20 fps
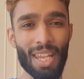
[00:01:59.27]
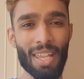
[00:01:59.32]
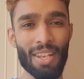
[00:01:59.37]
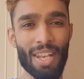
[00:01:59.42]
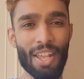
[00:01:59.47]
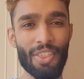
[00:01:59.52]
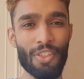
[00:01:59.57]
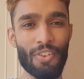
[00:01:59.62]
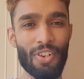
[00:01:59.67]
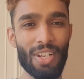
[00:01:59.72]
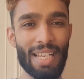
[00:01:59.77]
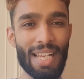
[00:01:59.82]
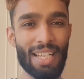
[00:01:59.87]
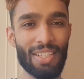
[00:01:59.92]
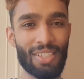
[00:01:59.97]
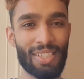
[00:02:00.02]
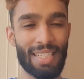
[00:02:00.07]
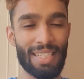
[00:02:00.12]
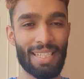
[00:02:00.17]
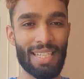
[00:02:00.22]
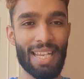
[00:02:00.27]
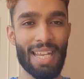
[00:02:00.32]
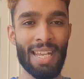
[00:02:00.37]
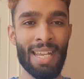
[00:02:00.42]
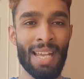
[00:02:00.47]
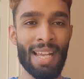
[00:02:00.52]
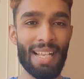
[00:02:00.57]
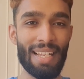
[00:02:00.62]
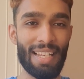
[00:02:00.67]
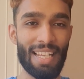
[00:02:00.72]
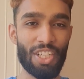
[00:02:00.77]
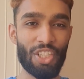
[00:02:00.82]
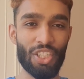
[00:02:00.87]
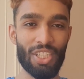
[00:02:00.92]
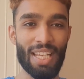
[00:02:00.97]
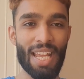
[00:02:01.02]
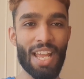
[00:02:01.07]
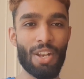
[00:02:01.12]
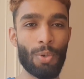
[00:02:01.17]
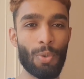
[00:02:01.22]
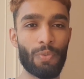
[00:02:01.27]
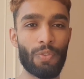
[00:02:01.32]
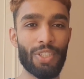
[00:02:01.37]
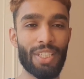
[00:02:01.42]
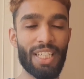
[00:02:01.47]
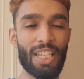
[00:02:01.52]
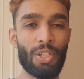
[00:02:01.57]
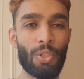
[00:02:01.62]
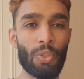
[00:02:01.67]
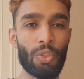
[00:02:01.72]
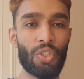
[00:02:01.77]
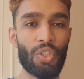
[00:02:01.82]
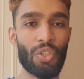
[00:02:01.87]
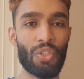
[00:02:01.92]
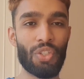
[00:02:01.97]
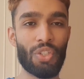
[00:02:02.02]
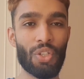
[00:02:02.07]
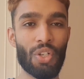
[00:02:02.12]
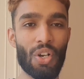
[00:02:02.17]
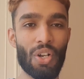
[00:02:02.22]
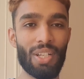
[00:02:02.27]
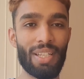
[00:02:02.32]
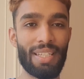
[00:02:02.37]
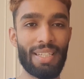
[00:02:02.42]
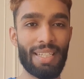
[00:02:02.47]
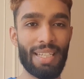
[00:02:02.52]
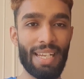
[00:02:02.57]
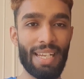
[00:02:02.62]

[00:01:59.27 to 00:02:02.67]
Nothing really else to say. Let's just head over to EcoTune Scotland and